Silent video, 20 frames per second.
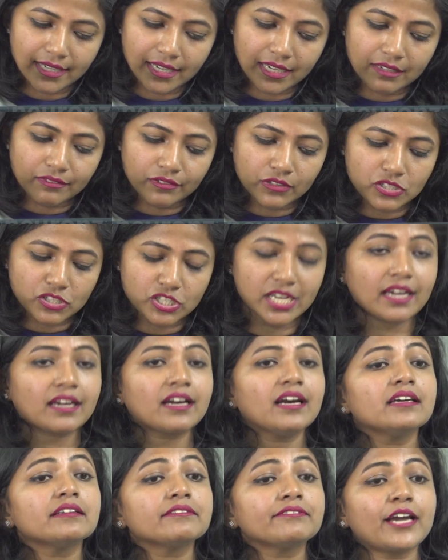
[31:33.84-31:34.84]
if you check
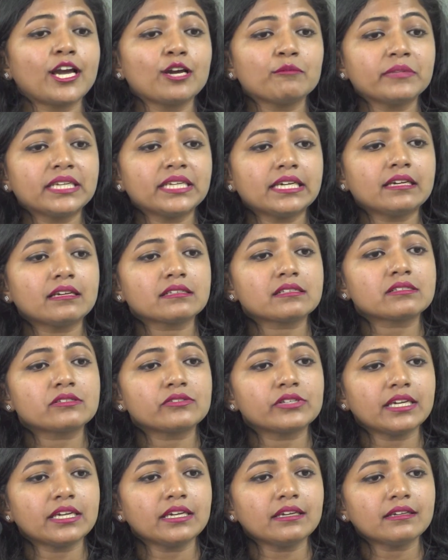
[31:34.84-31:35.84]
our family
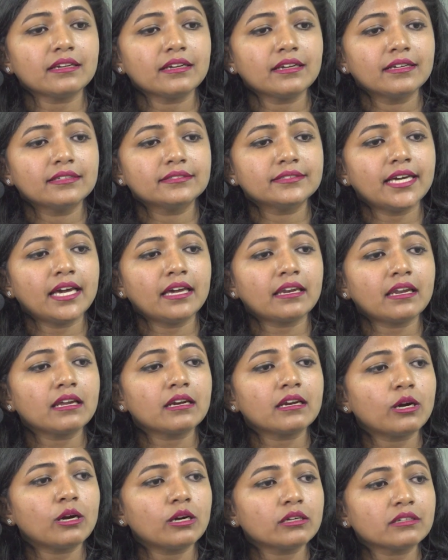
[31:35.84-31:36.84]
history, there are
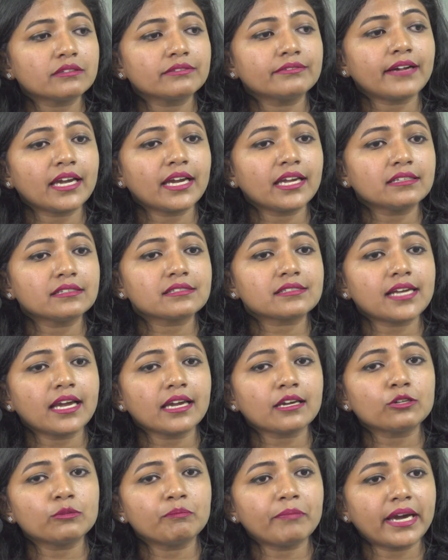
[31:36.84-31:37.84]
a lot of violent
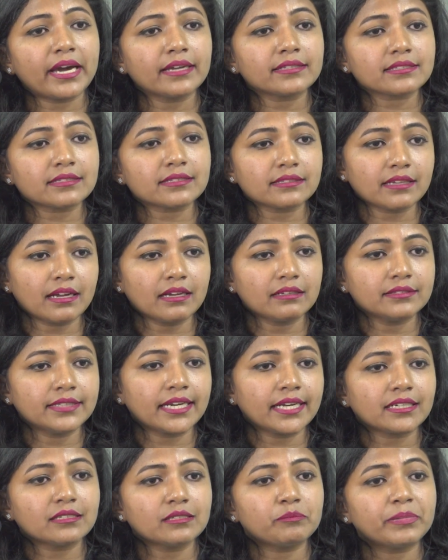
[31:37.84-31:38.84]
psychopaths
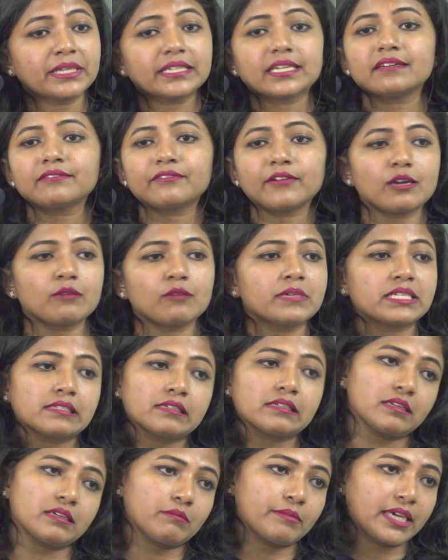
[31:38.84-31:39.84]
that are pretty famous
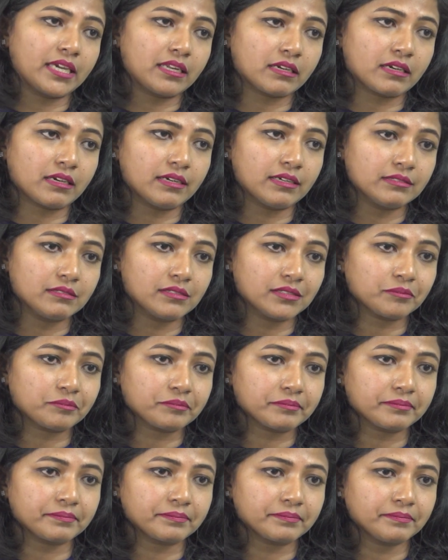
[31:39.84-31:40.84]
in America.
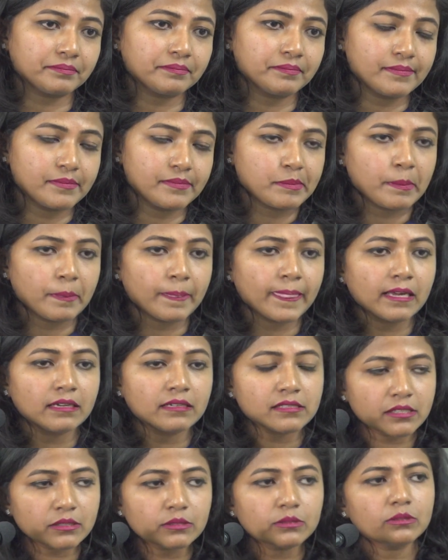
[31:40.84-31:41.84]

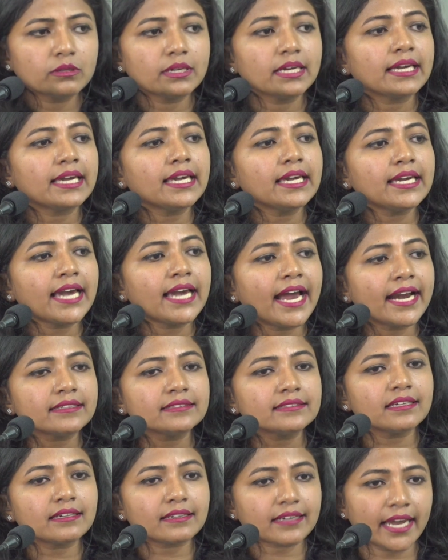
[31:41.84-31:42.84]
So he had
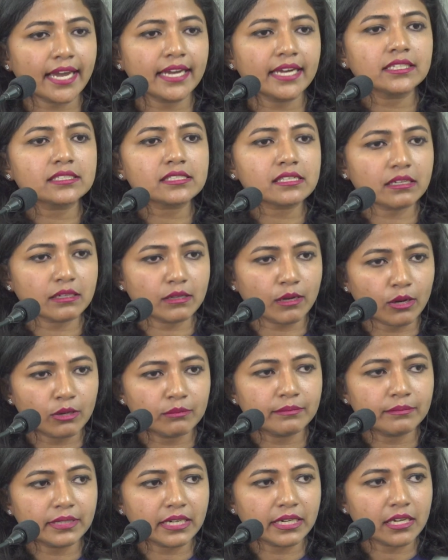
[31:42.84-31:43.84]
the right
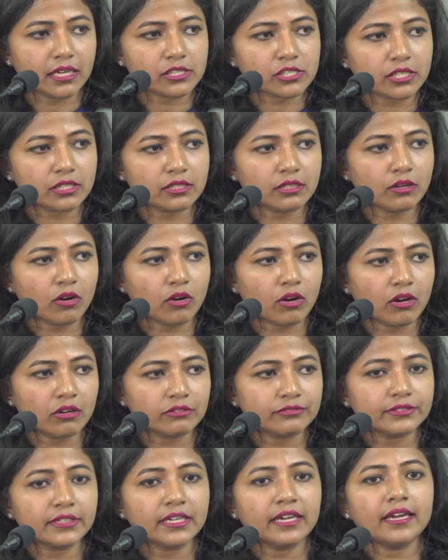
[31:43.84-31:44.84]
combination of
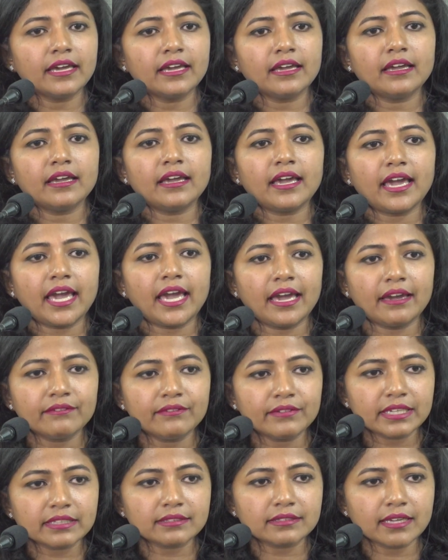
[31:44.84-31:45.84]

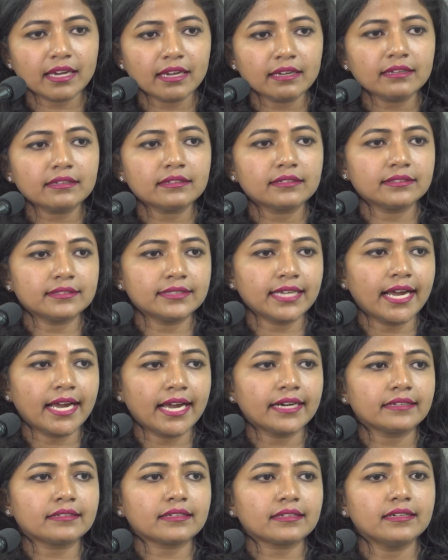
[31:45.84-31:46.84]
everything
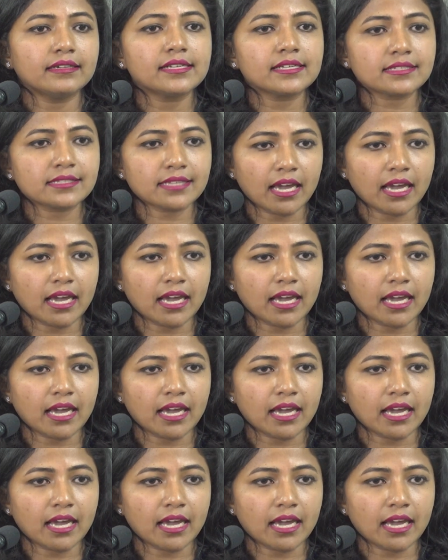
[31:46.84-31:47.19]
that a